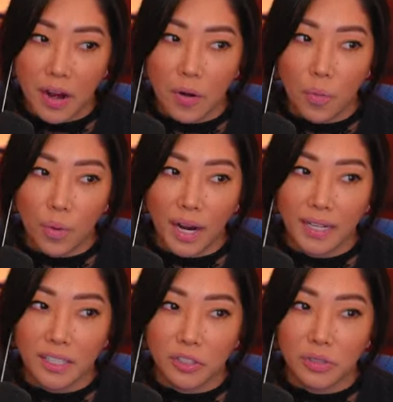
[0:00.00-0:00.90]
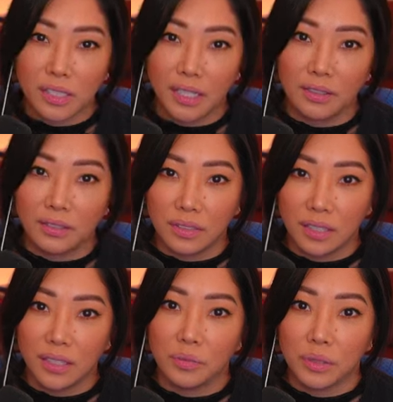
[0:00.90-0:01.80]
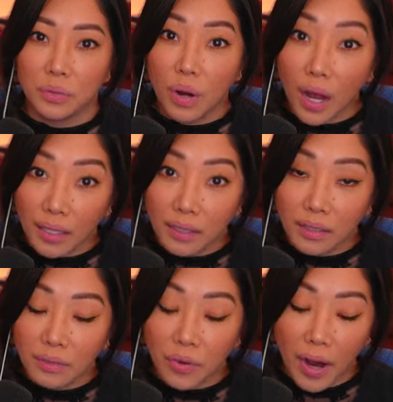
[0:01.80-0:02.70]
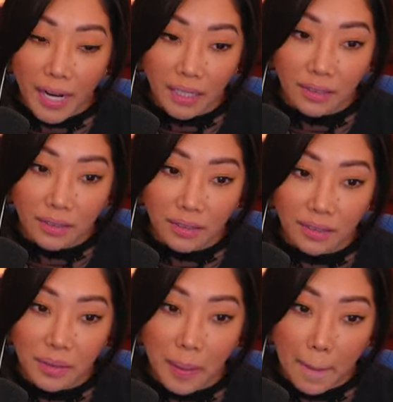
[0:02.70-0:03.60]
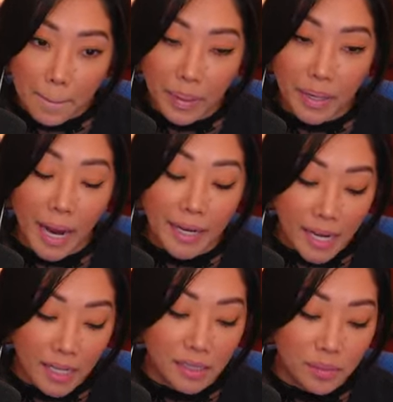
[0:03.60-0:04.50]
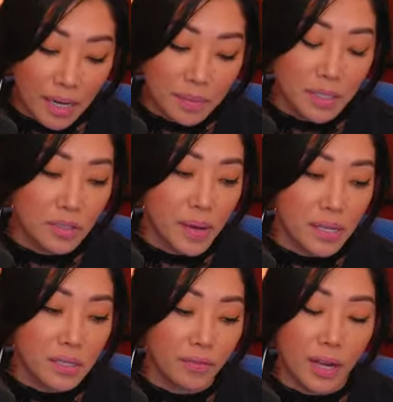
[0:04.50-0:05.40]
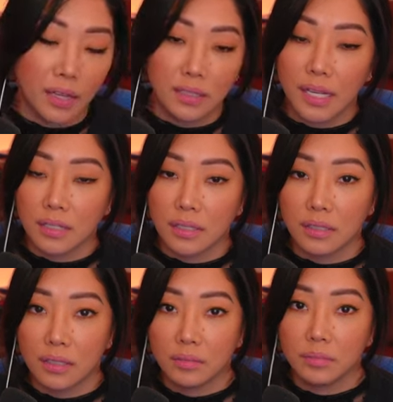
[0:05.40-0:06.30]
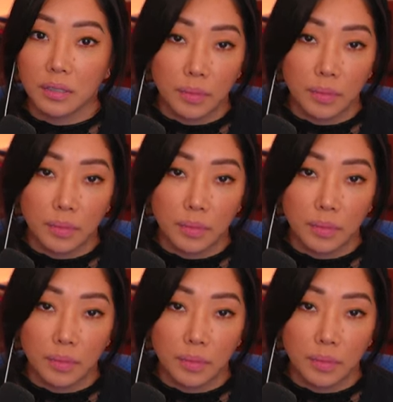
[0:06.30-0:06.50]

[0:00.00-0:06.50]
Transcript: why didn't you dial 911, right? But I get it. Sometimes in domestic violence cases, you know, some people